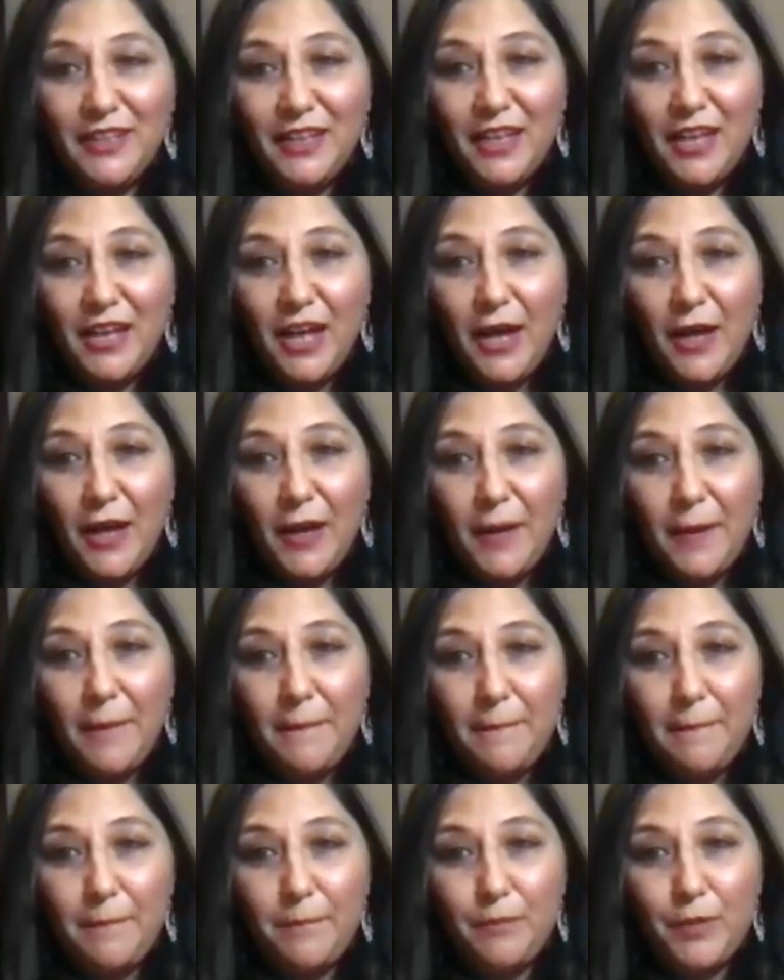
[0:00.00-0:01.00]

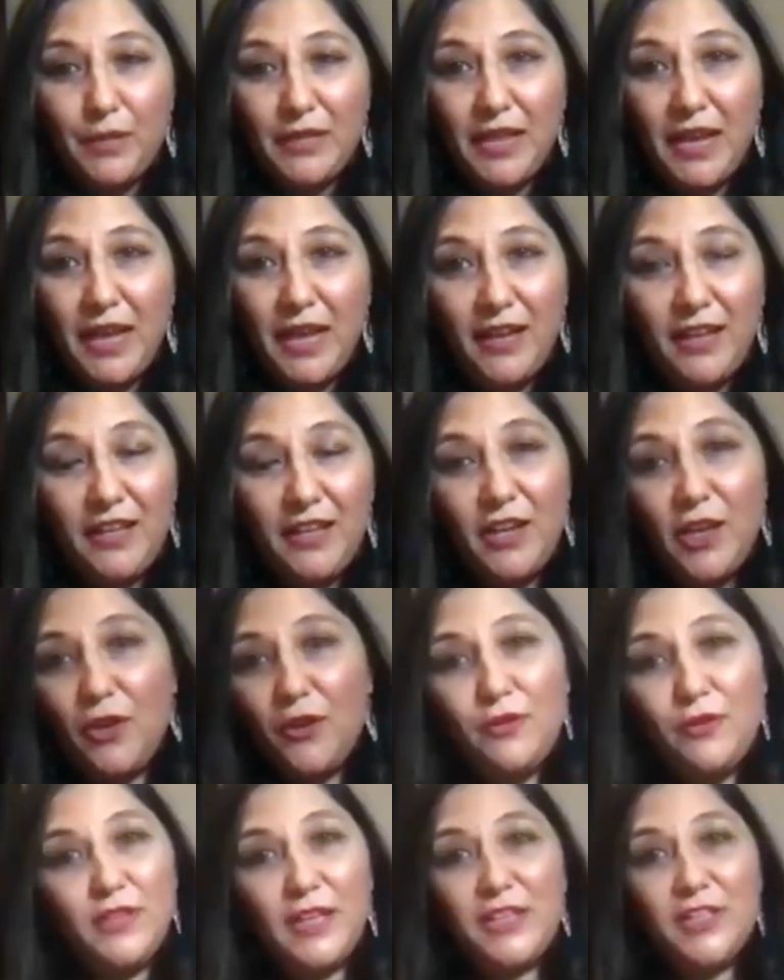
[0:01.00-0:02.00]
but
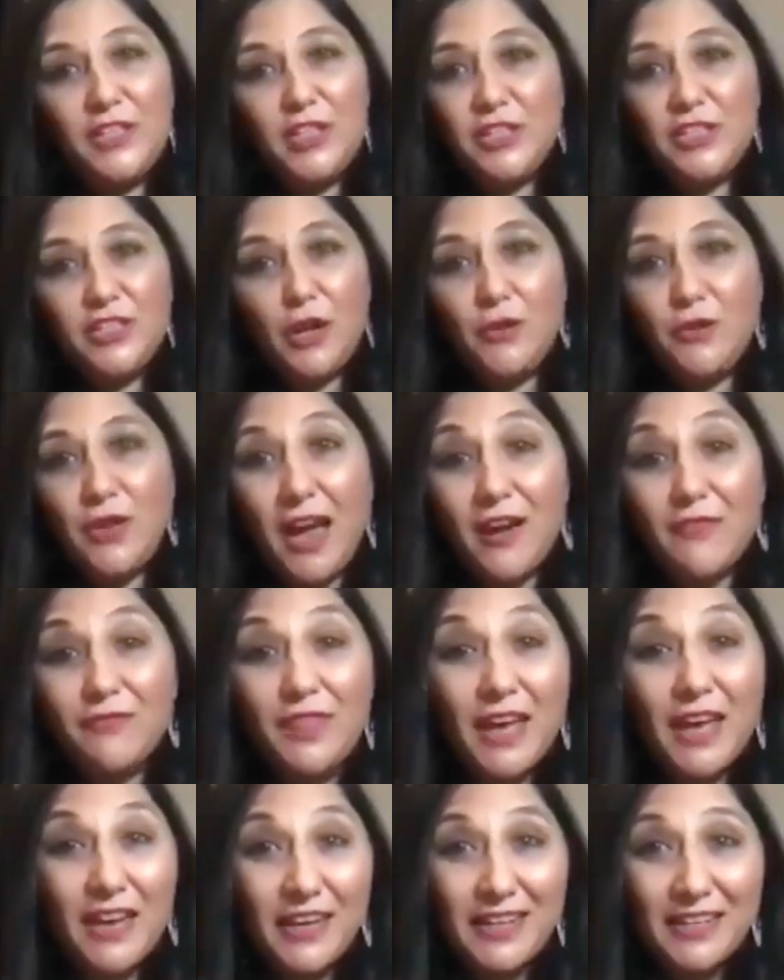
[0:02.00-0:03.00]
they just don't have
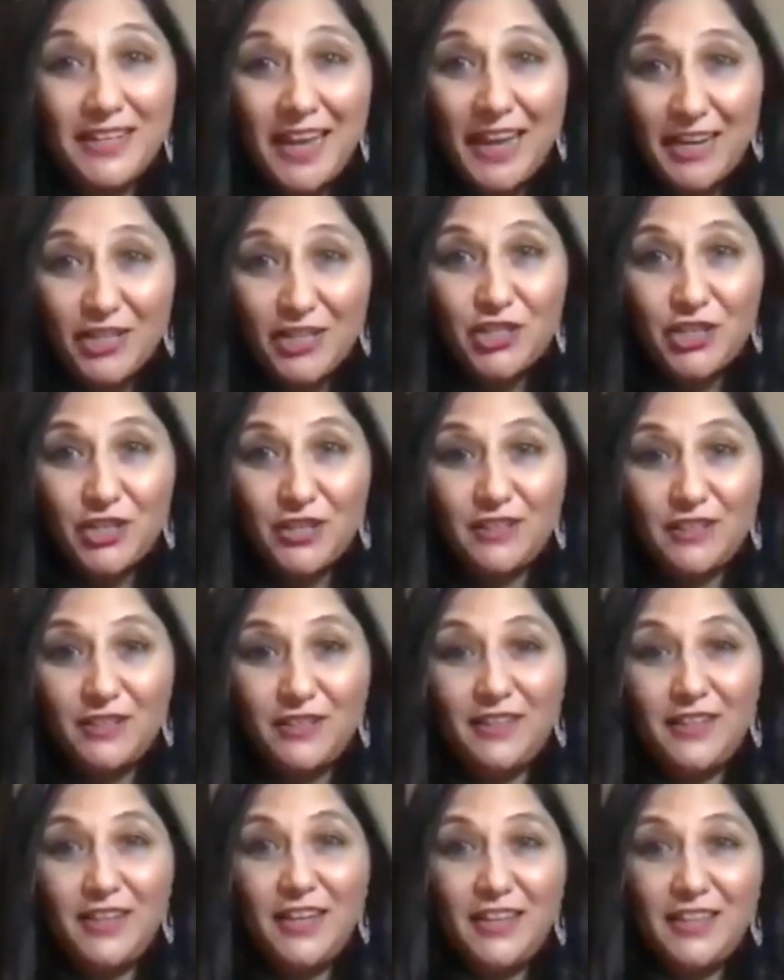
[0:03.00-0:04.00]
that connection.
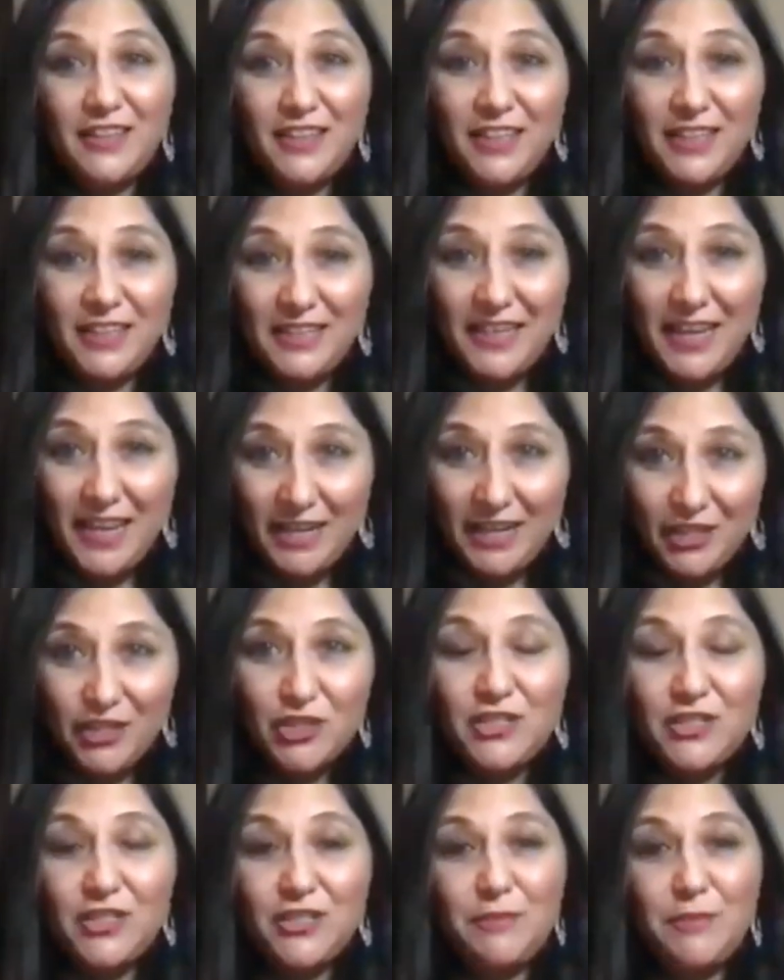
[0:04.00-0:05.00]
The connection.